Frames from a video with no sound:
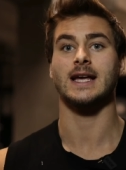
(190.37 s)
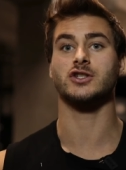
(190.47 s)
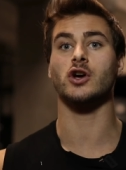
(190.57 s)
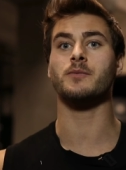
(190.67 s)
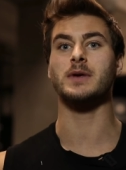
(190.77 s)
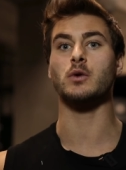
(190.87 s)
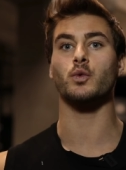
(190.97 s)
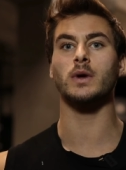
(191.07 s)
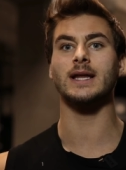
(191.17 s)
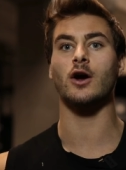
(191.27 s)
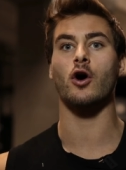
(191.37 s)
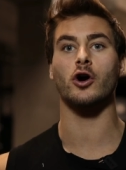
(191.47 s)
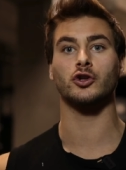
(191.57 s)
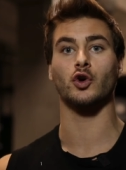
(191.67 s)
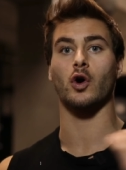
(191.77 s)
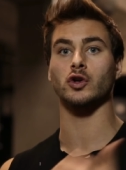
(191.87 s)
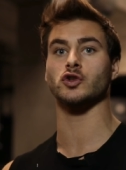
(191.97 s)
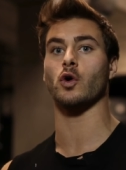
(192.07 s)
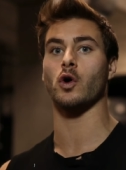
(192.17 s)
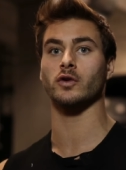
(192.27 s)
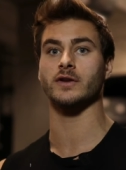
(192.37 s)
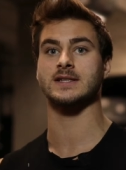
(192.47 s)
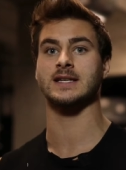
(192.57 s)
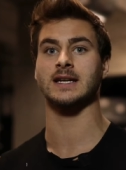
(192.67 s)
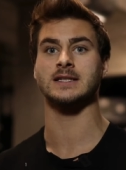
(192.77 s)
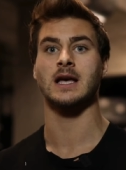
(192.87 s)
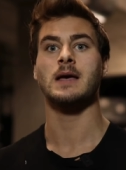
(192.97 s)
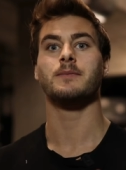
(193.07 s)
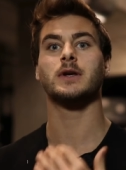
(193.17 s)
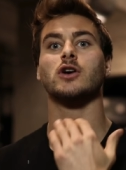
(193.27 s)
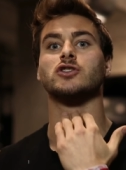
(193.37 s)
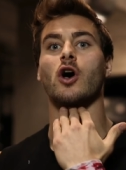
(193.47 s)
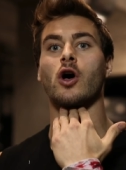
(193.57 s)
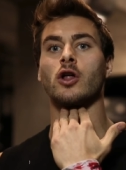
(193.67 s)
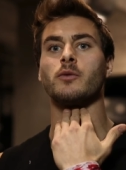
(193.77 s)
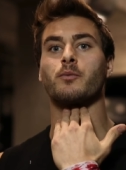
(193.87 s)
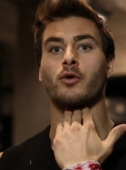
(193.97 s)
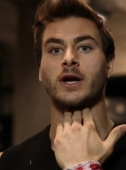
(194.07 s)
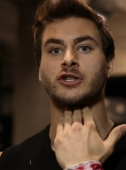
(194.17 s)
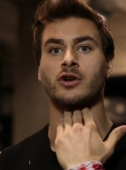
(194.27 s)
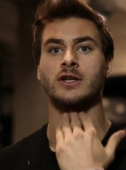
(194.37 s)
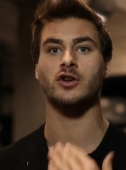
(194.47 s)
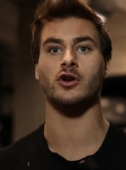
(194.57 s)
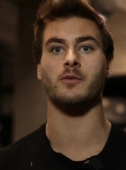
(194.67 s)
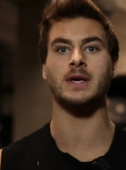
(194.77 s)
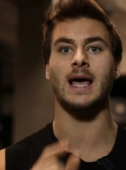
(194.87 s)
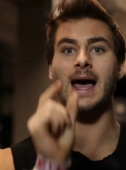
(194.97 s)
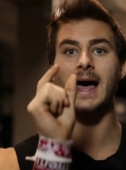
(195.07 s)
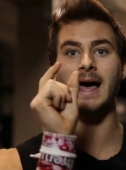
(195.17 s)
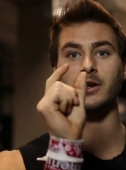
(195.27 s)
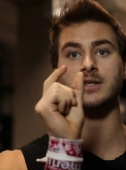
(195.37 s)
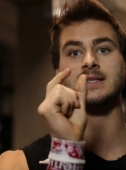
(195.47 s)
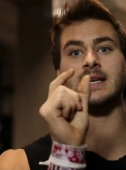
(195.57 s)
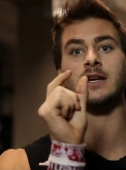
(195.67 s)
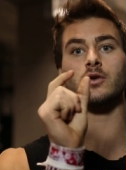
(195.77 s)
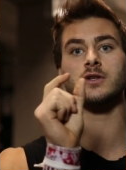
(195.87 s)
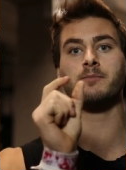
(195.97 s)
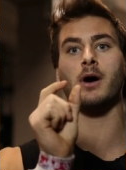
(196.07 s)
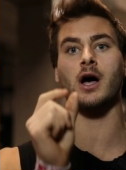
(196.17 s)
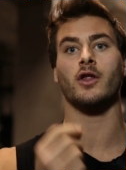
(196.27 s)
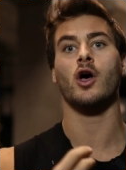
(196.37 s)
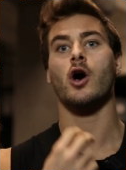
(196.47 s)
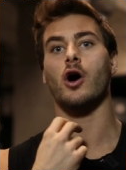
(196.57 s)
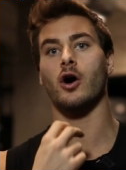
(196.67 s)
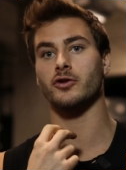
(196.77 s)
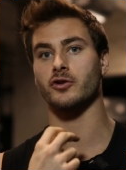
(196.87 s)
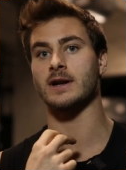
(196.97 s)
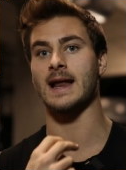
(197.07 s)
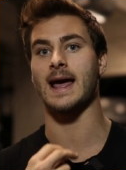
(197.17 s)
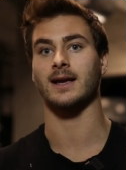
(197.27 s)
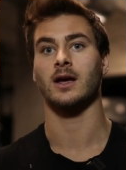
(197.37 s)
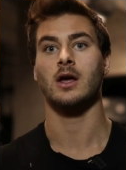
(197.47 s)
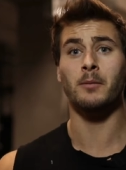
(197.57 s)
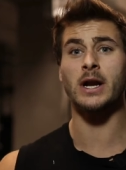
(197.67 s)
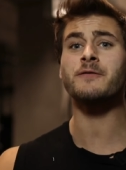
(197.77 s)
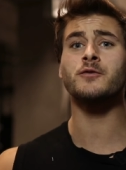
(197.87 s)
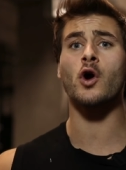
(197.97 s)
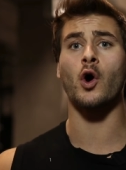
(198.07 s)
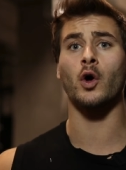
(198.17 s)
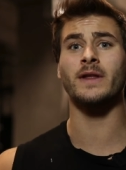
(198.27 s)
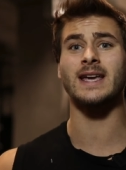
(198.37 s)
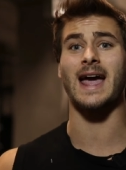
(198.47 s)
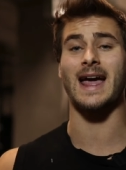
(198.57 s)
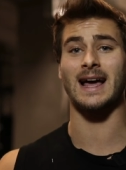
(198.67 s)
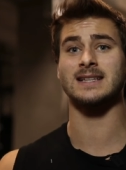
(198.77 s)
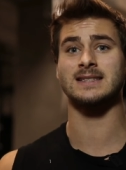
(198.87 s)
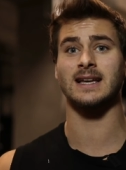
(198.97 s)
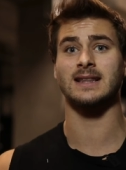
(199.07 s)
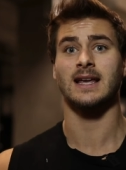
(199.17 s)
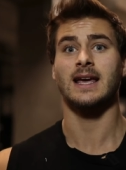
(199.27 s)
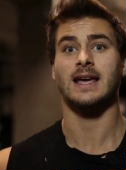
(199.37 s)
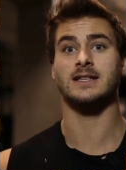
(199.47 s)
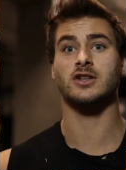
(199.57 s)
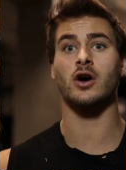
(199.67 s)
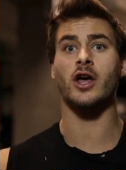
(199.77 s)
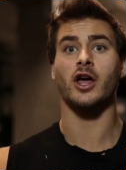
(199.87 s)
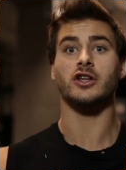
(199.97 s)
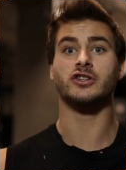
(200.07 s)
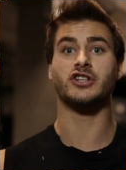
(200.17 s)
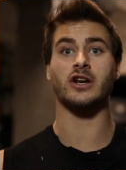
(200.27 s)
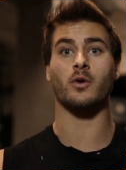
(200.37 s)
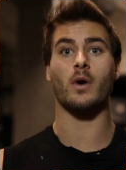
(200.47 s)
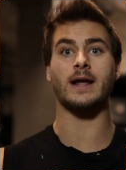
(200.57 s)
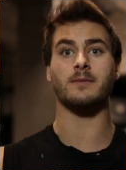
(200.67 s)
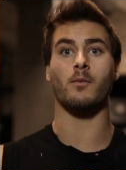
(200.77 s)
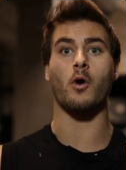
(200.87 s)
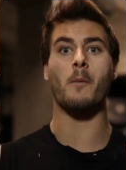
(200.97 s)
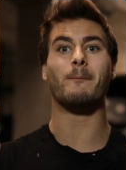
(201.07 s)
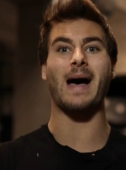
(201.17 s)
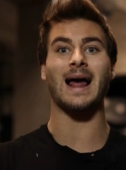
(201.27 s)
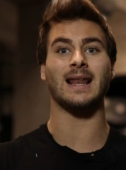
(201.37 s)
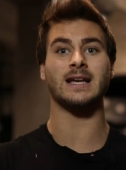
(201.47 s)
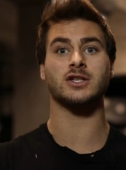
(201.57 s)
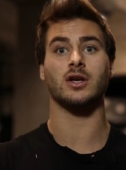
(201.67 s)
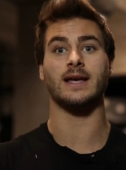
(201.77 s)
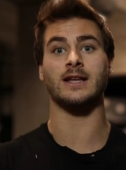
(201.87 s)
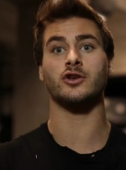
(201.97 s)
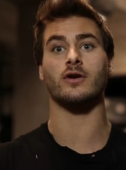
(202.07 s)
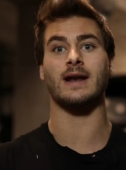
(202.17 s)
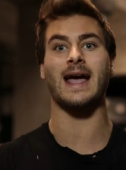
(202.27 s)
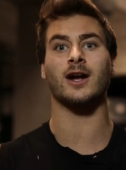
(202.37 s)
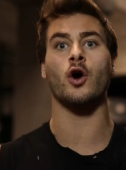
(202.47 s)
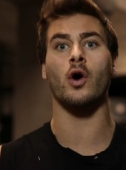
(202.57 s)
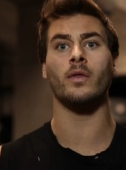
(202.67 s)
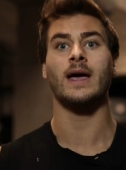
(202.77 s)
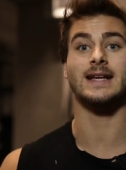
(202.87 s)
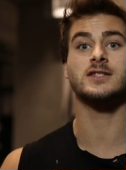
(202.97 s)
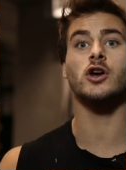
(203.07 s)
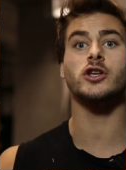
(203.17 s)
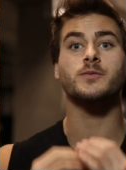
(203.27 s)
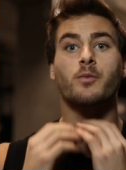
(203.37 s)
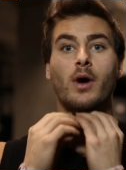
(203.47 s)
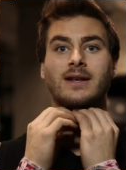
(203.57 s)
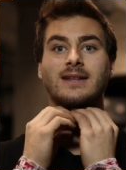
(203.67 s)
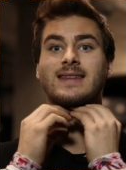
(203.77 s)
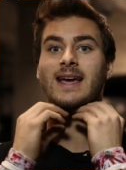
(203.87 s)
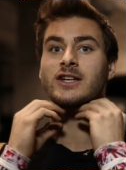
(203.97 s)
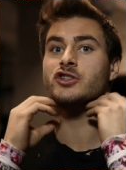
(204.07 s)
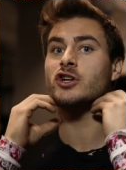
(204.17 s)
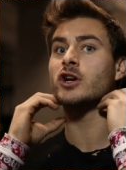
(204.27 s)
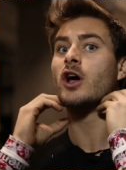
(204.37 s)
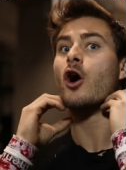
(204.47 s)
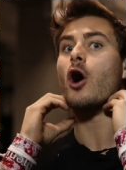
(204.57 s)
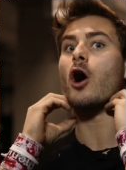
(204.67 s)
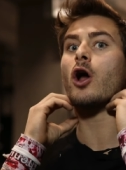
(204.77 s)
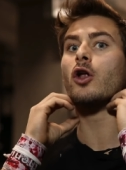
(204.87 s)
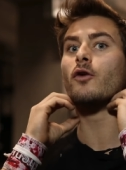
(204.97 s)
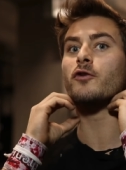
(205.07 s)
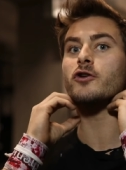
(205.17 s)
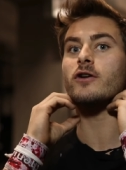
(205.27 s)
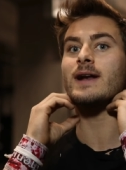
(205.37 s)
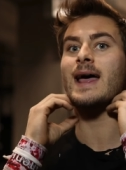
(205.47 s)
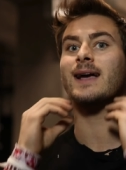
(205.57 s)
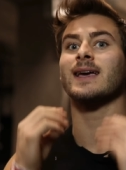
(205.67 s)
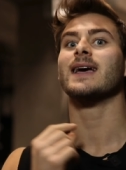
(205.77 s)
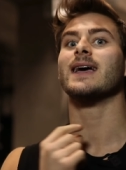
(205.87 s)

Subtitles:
it's gonna be really hard to also hold the skills because all the pressure is gonna be at a single spot on your neck. But if you're holding an L-sit, it's gonna generate more balance in your neck hold and it's gonna spread the tension all over your neck